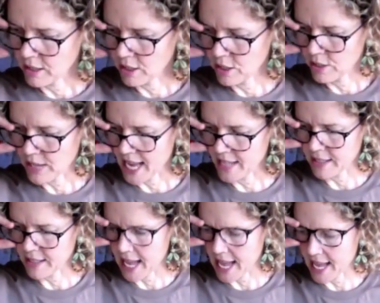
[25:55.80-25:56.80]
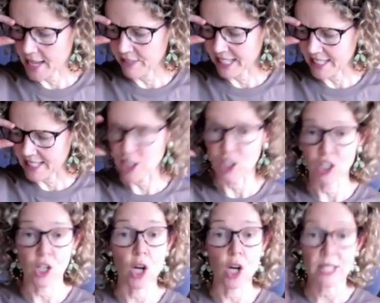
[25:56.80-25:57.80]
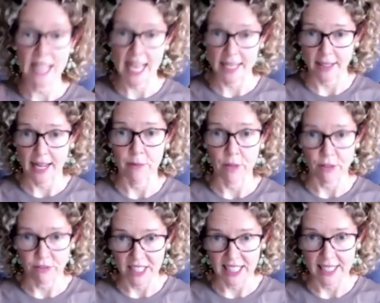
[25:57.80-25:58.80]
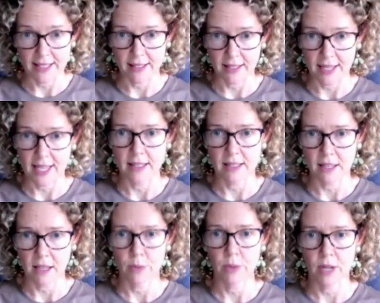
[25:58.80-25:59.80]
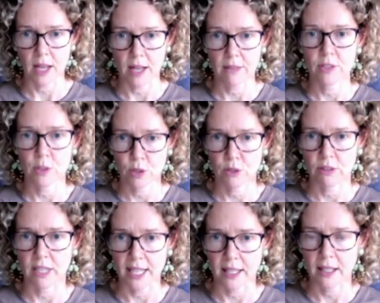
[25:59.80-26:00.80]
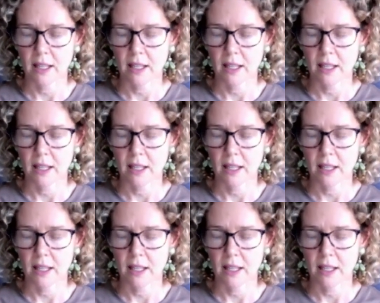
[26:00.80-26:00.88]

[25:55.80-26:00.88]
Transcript: go hand in hand. Relaxation goes hand in hand with feelings and needs. I would have to agree.